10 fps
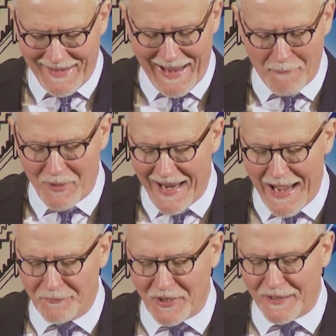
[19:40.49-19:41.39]
And we
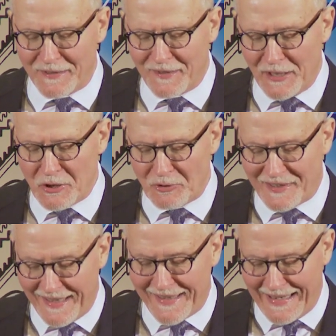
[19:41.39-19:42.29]
have to continue
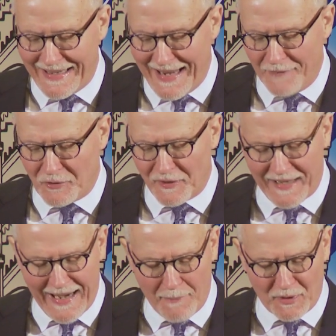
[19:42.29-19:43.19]
digging after the
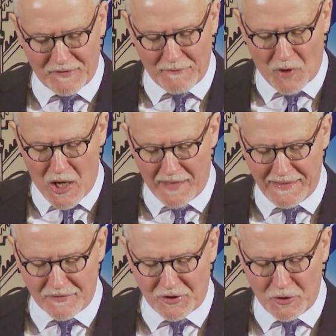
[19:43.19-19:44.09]
cameras have gone
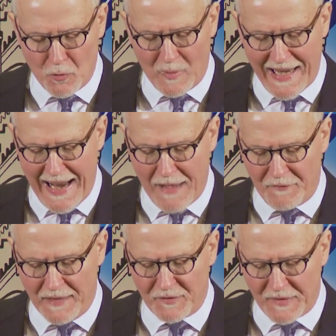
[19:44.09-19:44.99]
until we have
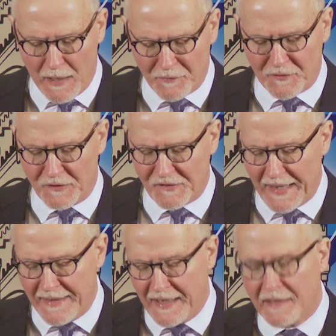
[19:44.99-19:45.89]
a
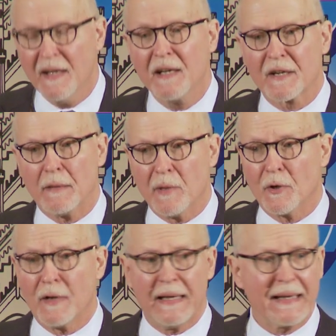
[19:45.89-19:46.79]
self-sustaining
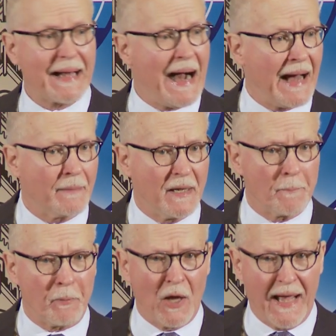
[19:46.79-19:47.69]
community economy in
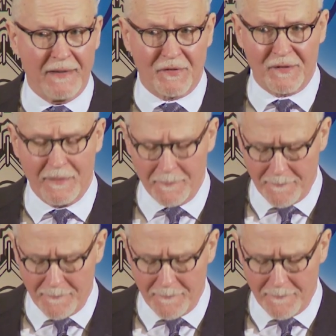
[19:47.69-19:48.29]
place.